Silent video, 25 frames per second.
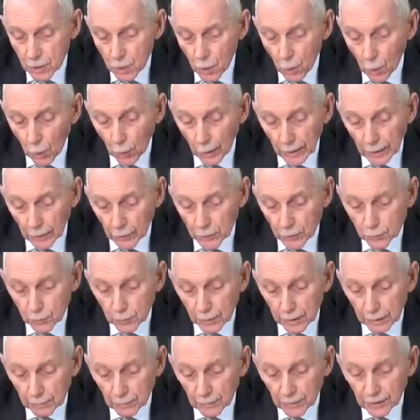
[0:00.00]
or
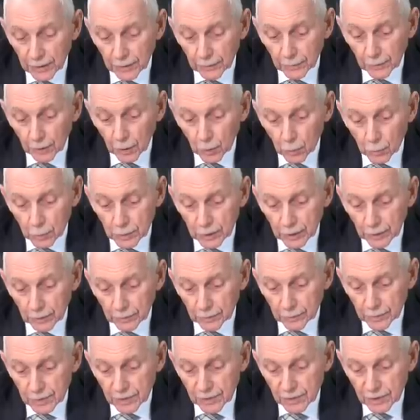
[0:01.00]
elsewhere within their own
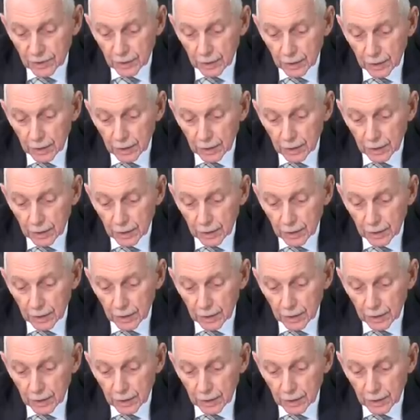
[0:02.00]
countries,